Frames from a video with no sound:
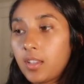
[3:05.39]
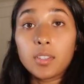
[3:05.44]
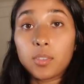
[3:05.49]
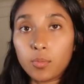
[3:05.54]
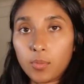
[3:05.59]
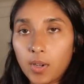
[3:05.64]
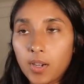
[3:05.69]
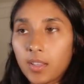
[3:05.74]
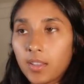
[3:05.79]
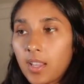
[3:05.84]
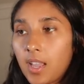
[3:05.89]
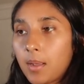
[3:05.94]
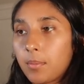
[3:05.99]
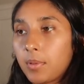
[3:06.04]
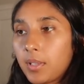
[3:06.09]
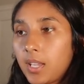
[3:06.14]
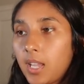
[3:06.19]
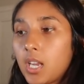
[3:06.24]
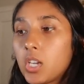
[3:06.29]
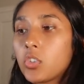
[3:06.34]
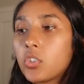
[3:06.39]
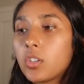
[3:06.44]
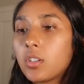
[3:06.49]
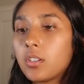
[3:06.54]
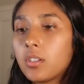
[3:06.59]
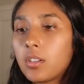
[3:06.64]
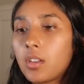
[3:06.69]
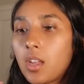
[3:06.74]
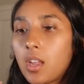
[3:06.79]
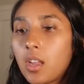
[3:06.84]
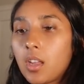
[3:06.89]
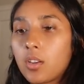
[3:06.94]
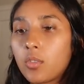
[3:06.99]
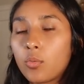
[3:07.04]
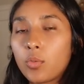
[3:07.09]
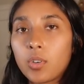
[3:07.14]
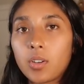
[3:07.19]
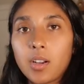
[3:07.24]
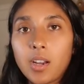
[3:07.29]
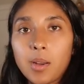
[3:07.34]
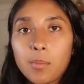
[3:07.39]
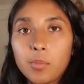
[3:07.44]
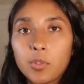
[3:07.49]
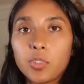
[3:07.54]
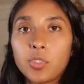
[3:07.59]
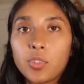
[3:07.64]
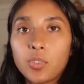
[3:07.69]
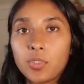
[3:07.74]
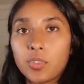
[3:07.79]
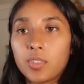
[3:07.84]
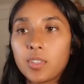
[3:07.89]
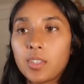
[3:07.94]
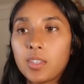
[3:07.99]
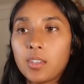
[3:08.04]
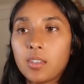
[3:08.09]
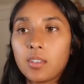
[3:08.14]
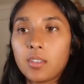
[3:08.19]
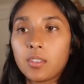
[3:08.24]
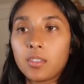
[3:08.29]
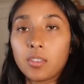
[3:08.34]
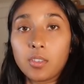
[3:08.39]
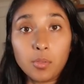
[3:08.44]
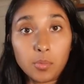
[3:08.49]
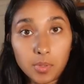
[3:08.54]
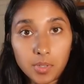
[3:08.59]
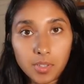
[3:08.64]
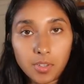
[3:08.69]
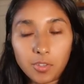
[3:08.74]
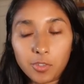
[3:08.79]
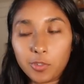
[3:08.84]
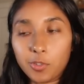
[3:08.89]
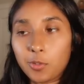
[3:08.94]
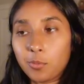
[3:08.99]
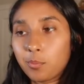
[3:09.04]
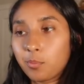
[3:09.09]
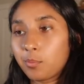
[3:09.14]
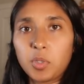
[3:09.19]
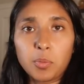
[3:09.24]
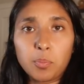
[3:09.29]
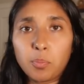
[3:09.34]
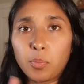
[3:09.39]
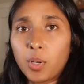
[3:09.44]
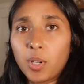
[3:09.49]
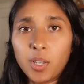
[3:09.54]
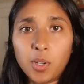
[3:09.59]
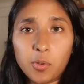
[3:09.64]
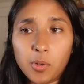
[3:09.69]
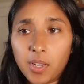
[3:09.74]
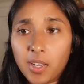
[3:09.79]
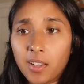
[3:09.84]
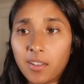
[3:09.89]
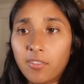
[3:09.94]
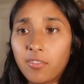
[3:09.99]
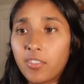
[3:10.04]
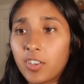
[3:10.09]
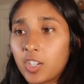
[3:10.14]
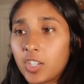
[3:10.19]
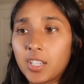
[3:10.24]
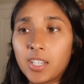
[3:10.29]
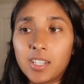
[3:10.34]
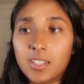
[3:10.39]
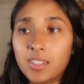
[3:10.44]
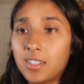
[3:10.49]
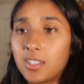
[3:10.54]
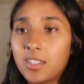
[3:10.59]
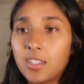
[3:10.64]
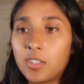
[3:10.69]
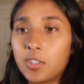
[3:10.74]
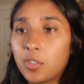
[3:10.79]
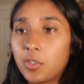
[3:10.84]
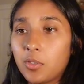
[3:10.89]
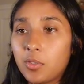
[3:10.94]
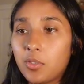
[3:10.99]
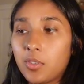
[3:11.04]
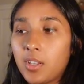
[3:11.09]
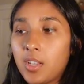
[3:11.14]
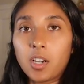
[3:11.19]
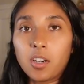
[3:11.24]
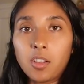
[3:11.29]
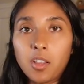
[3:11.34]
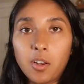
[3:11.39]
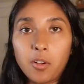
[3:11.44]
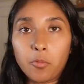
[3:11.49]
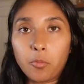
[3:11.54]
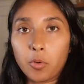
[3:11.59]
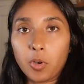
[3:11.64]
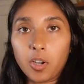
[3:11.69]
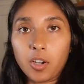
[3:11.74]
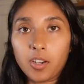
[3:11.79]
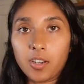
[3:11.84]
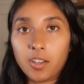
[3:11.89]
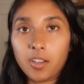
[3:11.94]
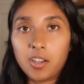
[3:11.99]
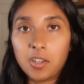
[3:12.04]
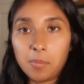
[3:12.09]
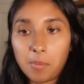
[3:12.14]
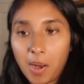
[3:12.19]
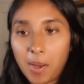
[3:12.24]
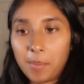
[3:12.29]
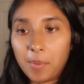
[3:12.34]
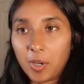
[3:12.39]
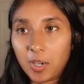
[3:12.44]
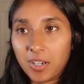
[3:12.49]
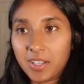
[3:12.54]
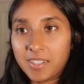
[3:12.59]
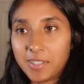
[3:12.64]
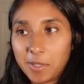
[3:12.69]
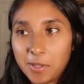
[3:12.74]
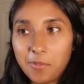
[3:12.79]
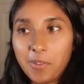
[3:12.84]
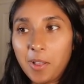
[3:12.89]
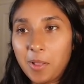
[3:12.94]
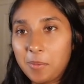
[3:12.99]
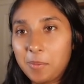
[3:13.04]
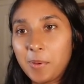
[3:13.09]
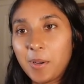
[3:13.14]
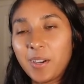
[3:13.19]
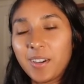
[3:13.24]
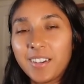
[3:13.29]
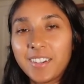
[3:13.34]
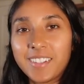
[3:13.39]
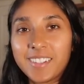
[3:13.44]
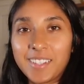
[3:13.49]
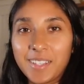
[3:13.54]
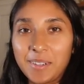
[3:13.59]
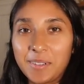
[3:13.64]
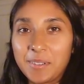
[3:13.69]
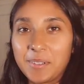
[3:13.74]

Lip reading: It's running the application, and we're able to see the result. It's pretty quick, very easy to do. Not a lot of work on my part as a developer. So